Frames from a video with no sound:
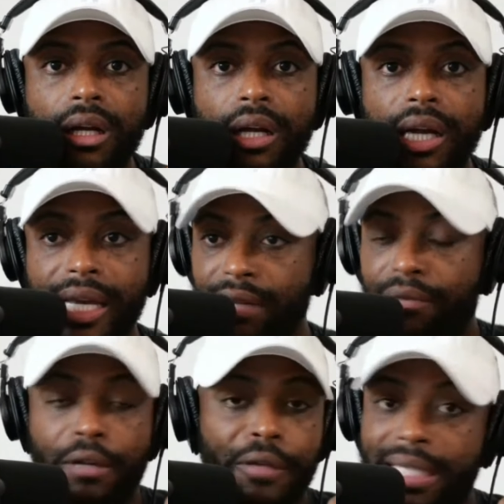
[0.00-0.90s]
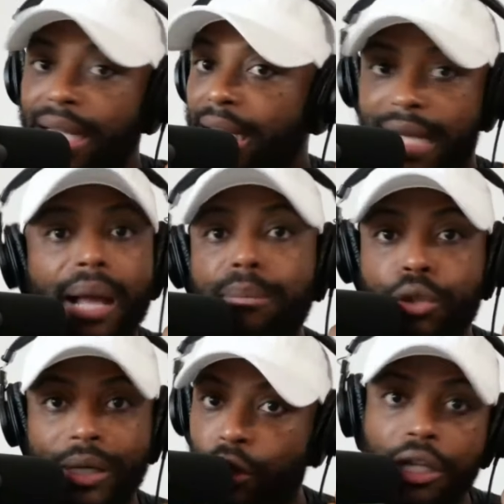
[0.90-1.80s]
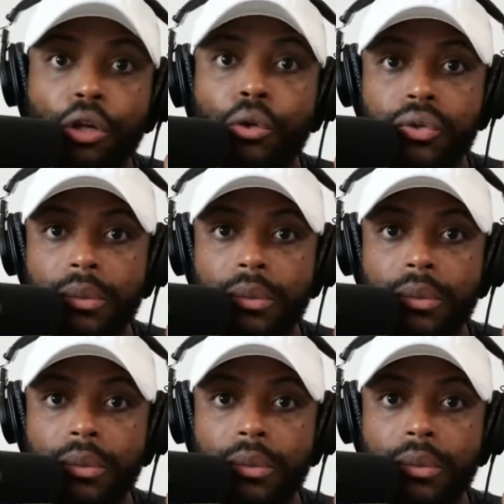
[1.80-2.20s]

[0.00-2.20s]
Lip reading: And even if he did, he damn sure ain't trying to use them.